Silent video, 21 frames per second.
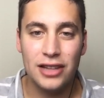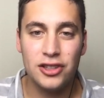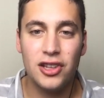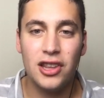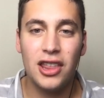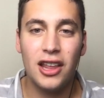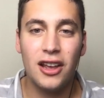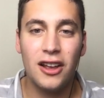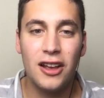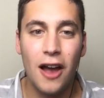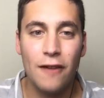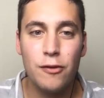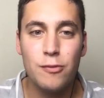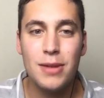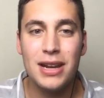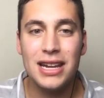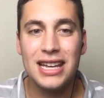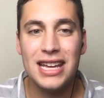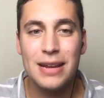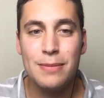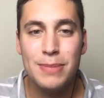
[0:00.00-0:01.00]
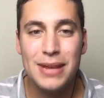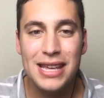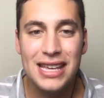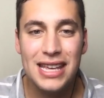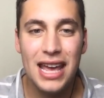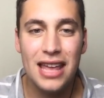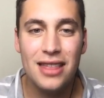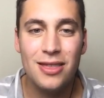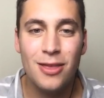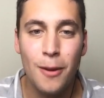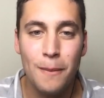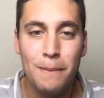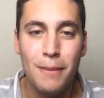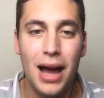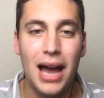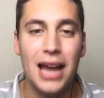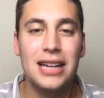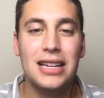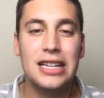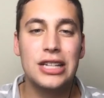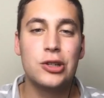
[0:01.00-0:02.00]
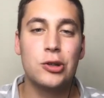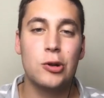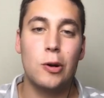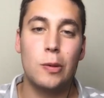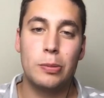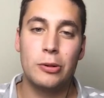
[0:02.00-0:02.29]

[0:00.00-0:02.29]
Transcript: so that the government can begin their mind control